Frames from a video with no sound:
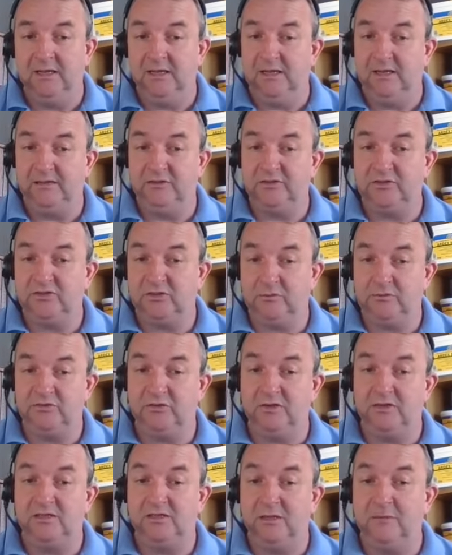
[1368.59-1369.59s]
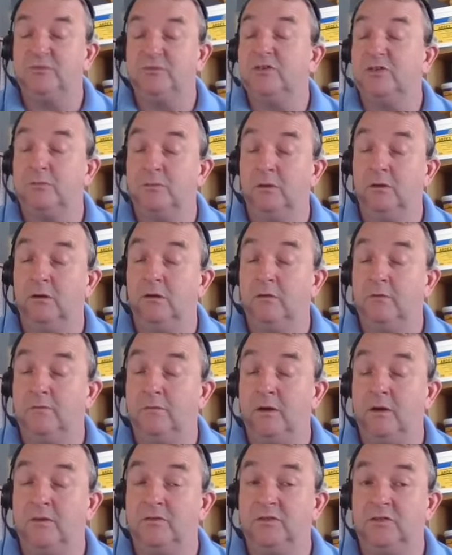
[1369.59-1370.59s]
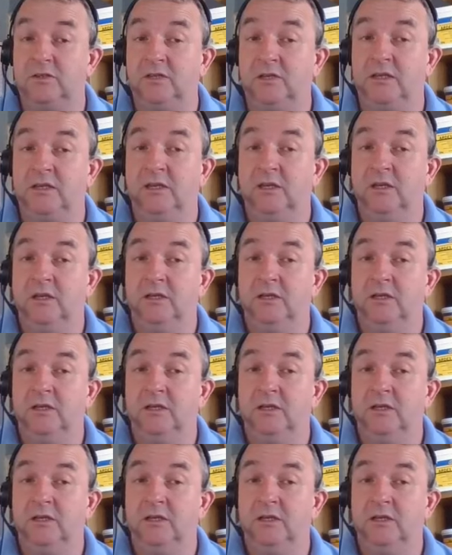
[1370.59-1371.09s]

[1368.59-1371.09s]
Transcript: and the substrate temperature is below 5C.